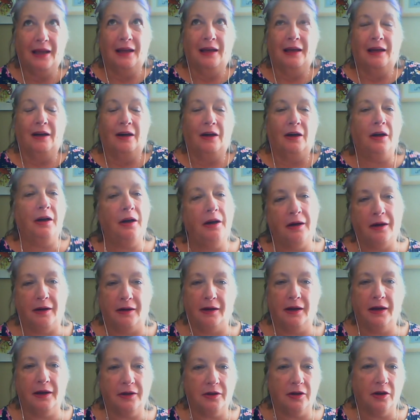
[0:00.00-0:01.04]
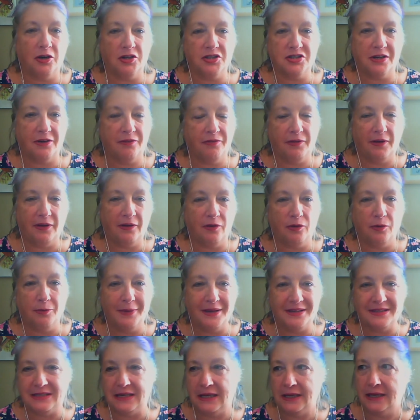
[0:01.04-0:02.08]
Oh gosh, I felt
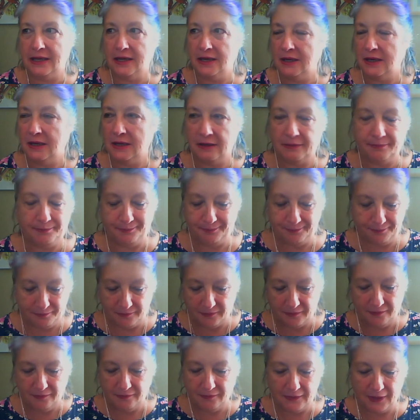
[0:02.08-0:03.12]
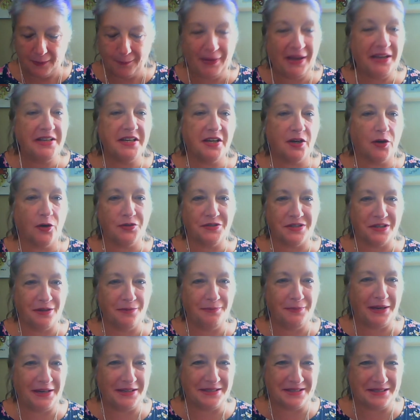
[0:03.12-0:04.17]
almost like a Pentecostal
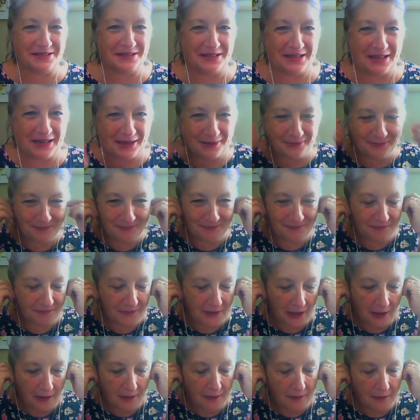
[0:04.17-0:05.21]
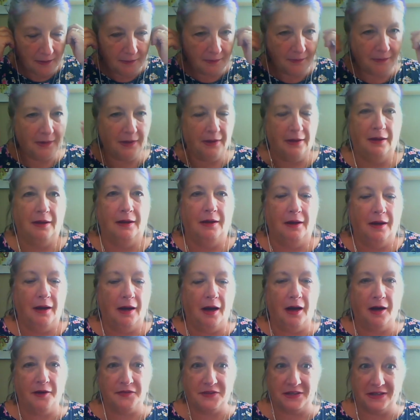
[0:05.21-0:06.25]
minister there.
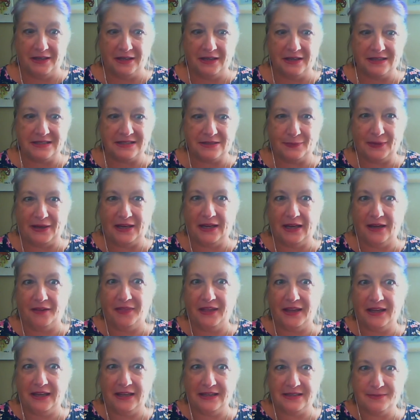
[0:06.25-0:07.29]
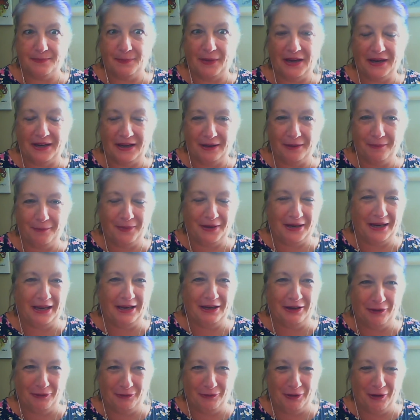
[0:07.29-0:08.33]
After last week, I think it's better, but I
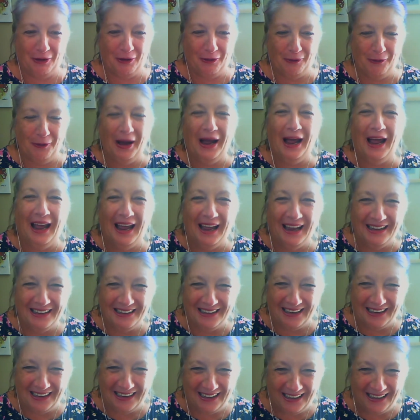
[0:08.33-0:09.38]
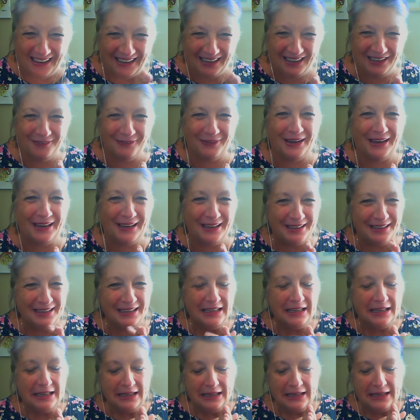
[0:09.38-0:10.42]
don't know. Anyway.
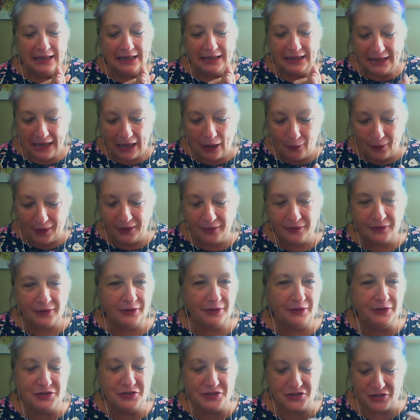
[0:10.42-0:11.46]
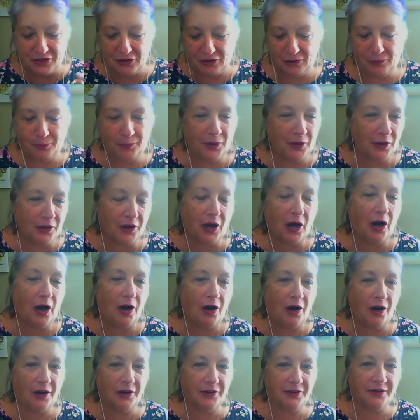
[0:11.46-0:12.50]
Now I'm going to pull a
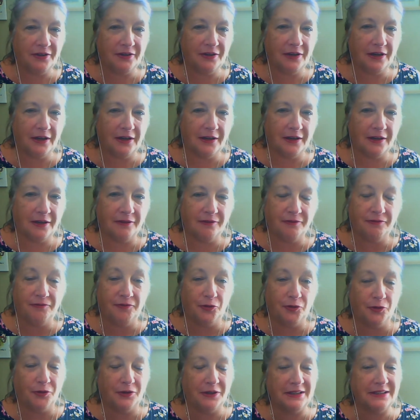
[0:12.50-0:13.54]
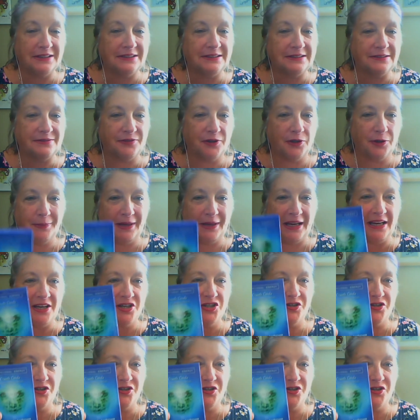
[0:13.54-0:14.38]
card for us from each of the